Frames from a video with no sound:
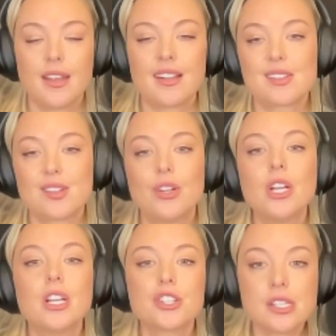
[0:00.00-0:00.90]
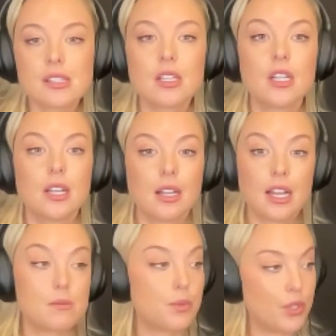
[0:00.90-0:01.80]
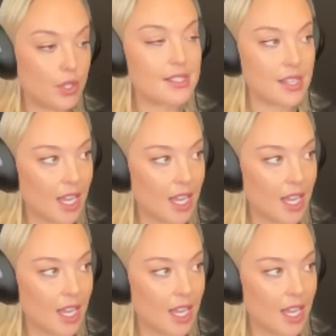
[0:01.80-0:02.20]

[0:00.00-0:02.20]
Like, so just it's